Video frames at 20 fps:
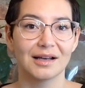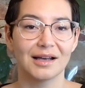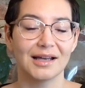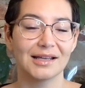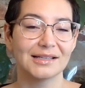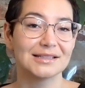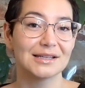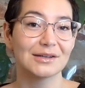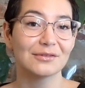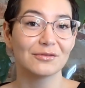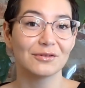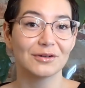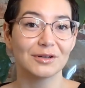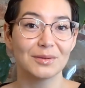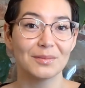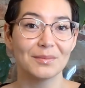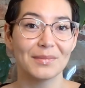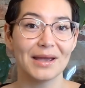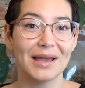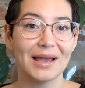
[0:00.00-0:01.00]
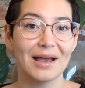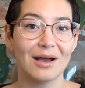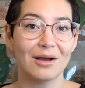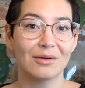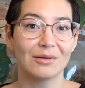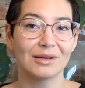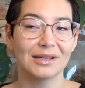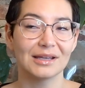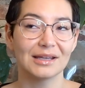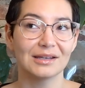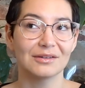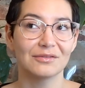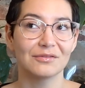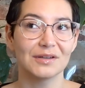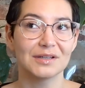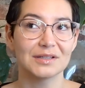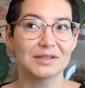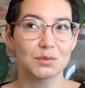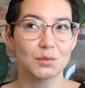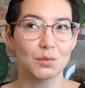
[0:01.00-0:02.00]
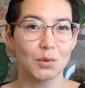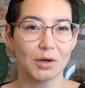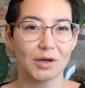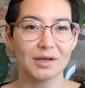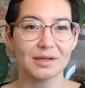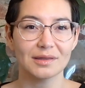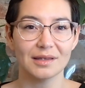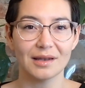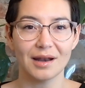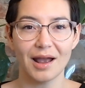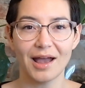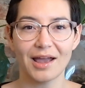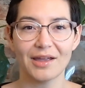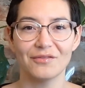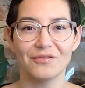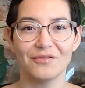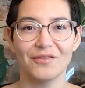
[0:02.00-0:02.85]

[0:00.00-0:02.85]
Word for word: a different amount if it's work that I